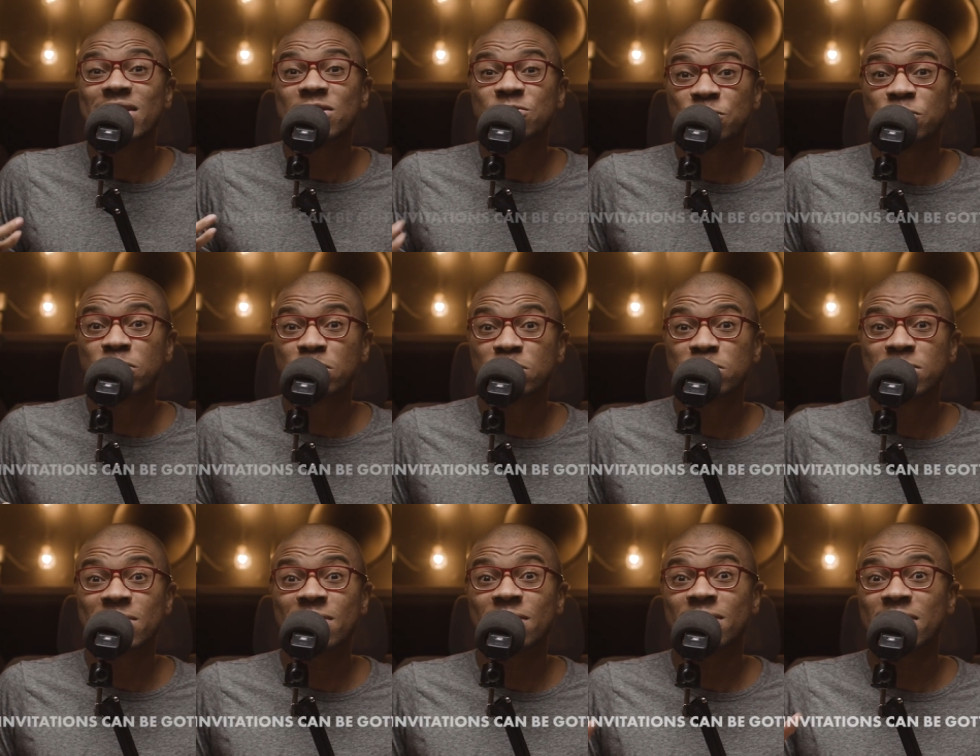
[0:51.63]
these
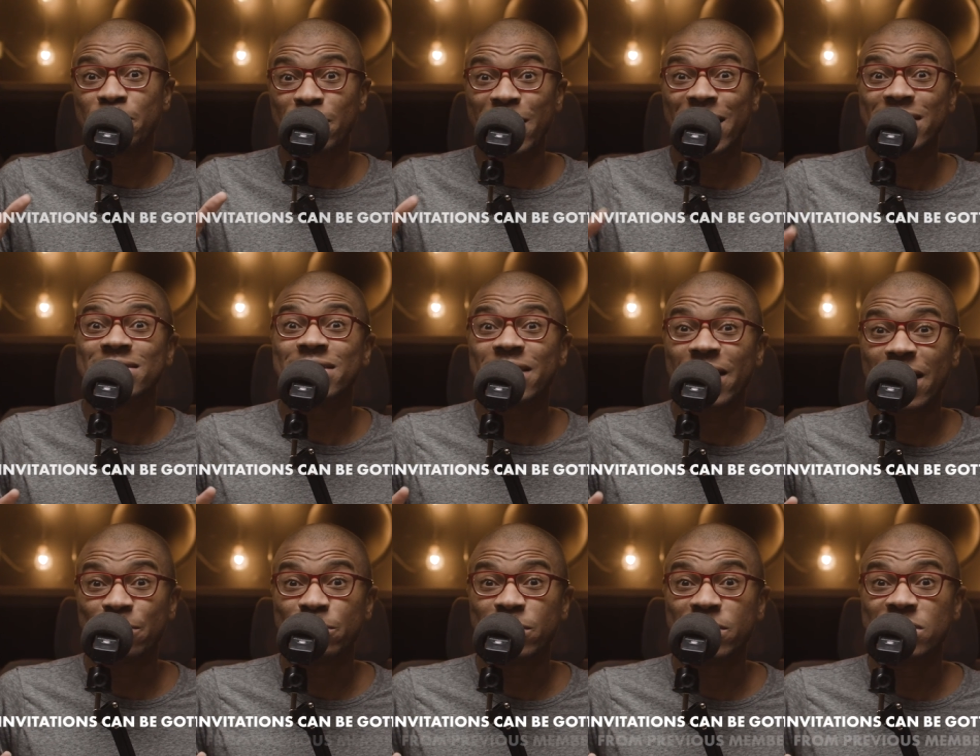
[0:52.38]
rooms that all the magic
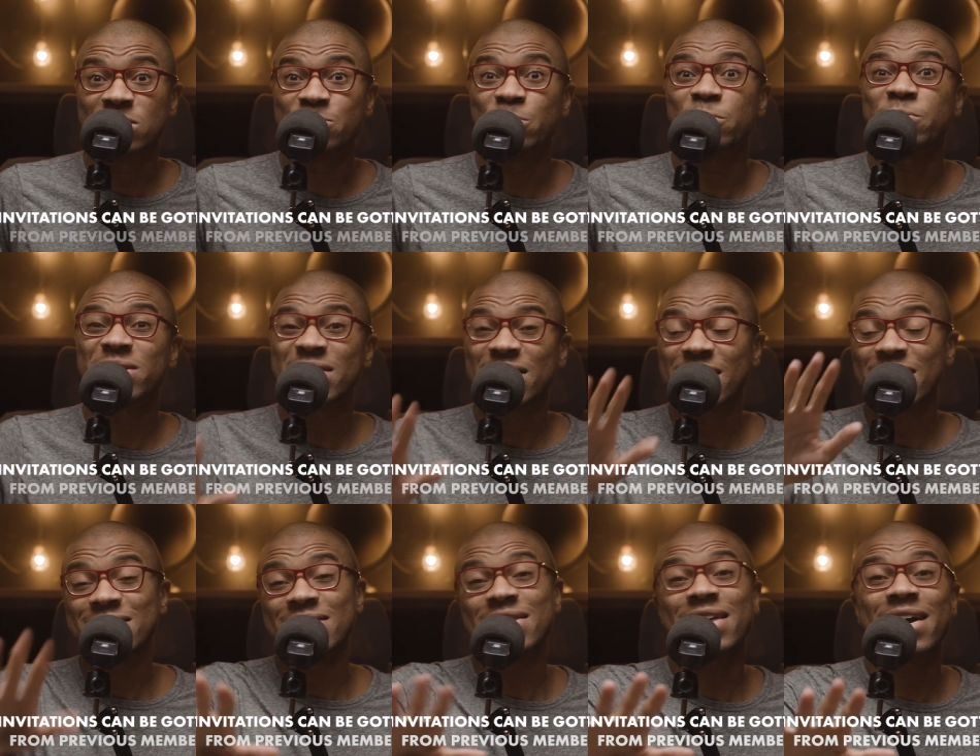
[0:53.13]
happens, but we're going
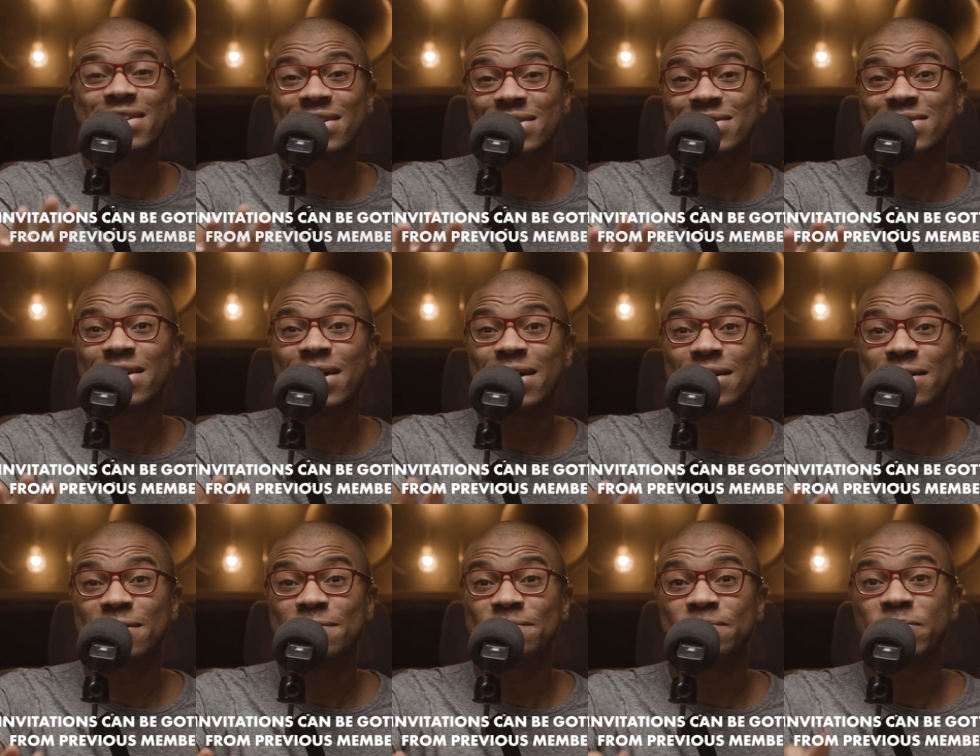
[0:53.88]
to get to that in a
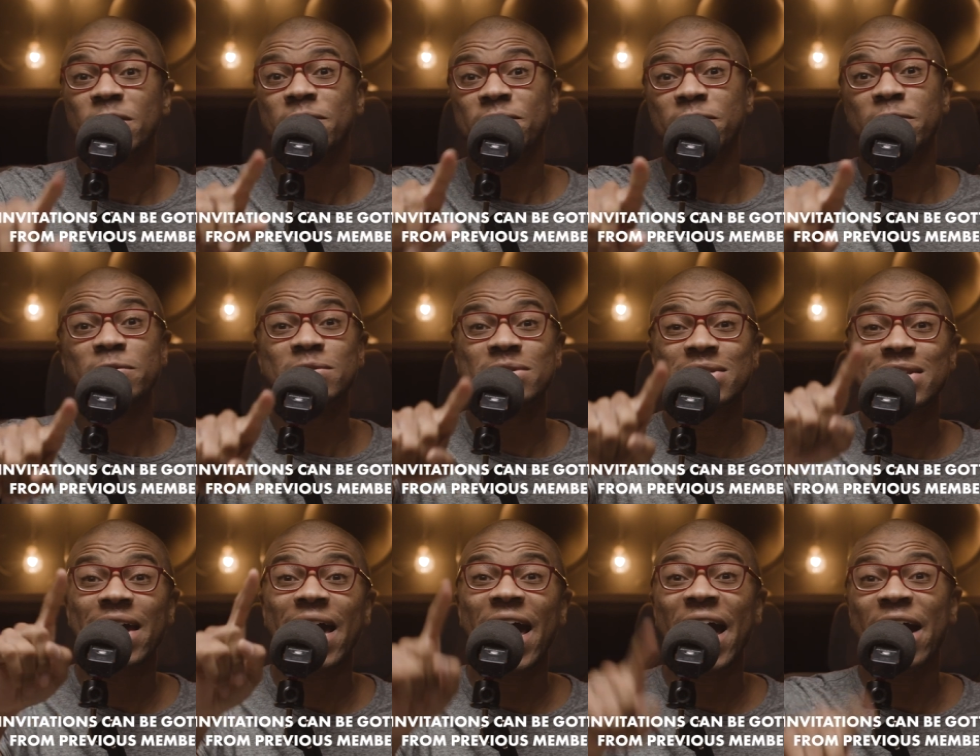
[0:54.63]
sec.
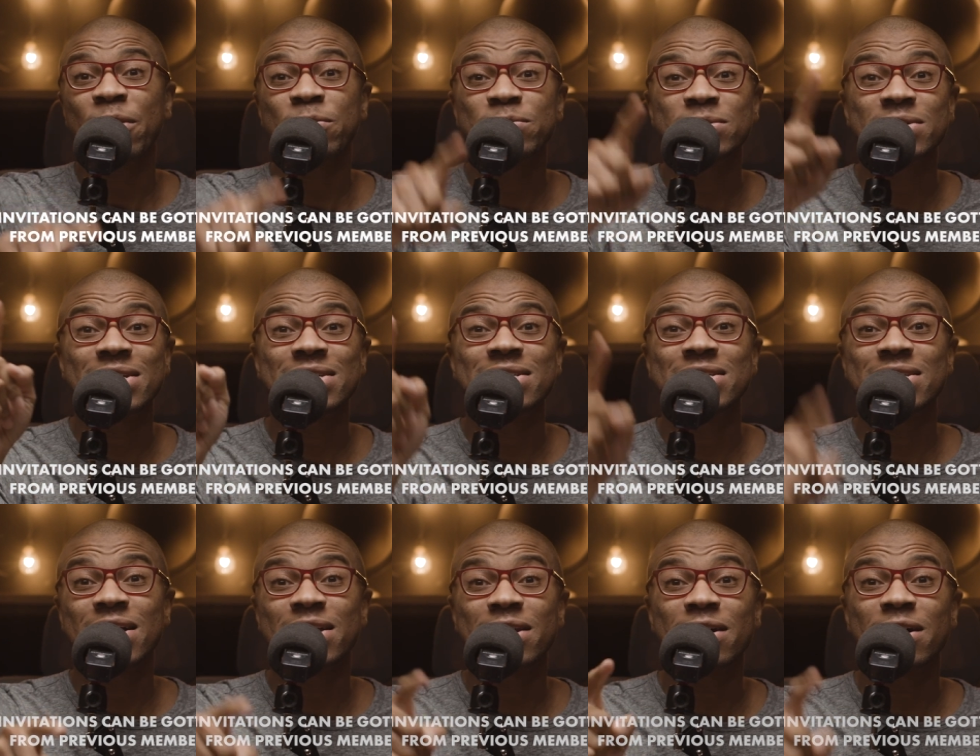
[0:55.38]
First, how to
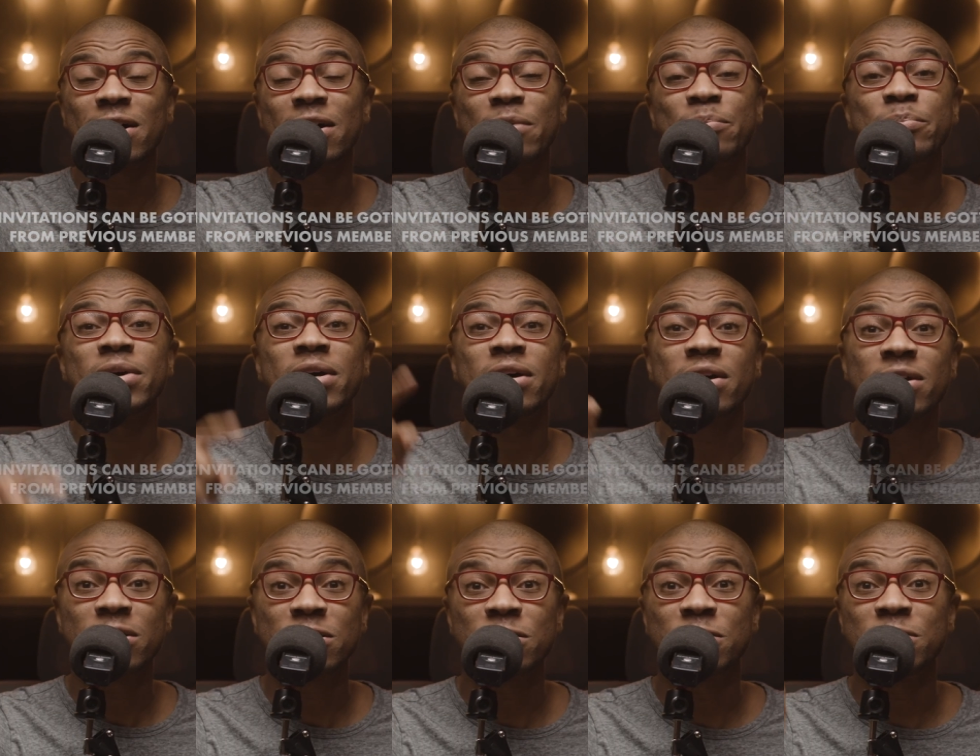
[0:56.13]
set up
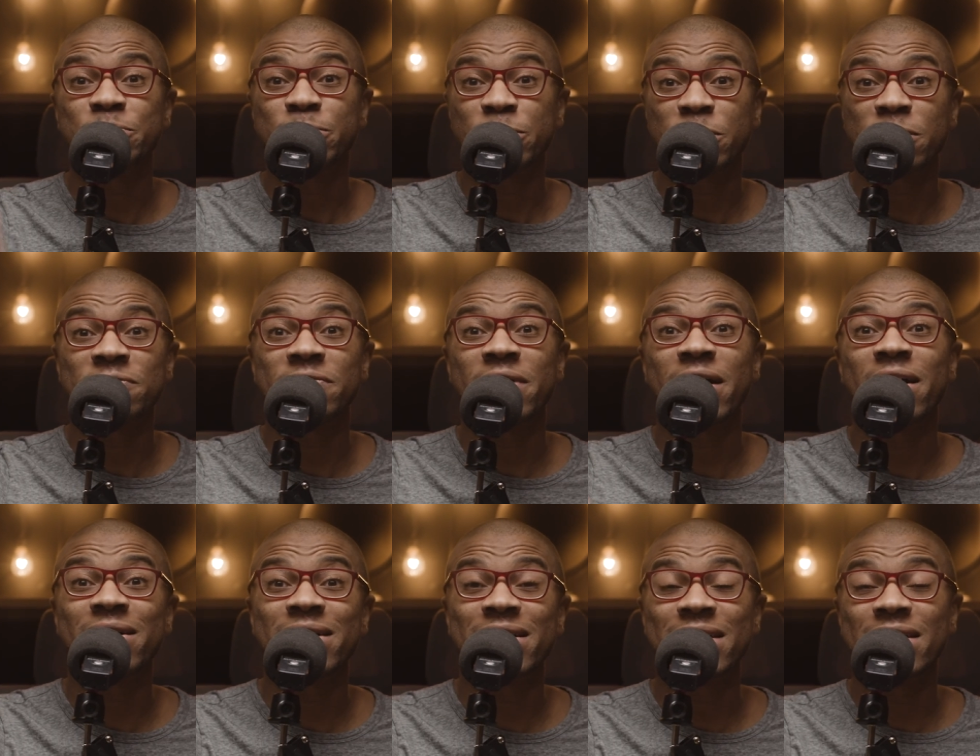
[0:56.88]
your
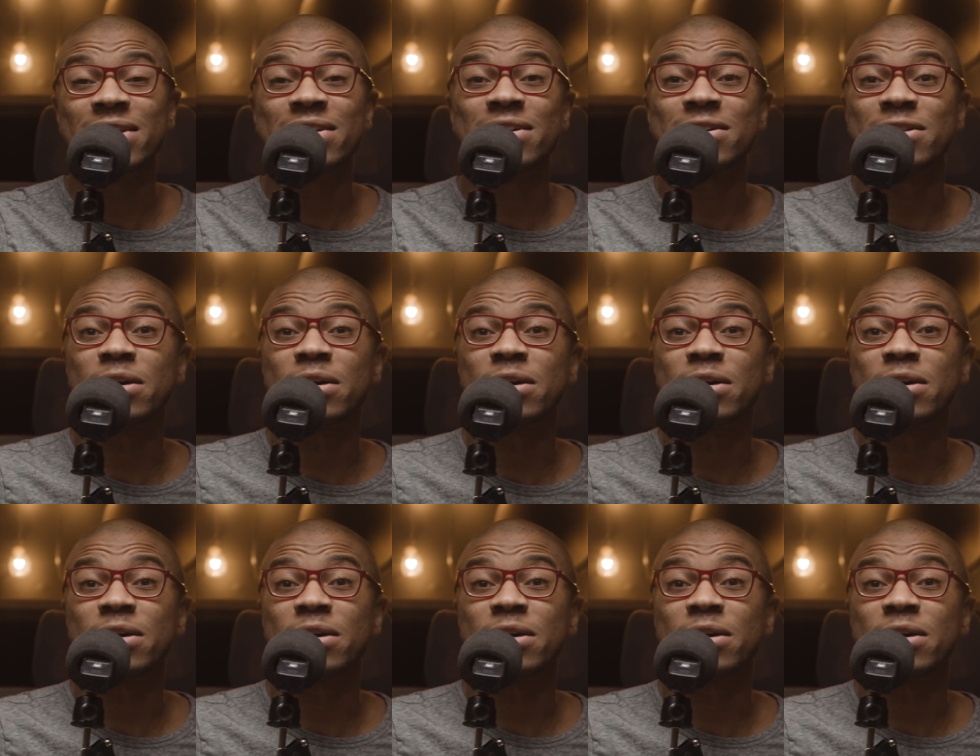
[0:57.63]
profile in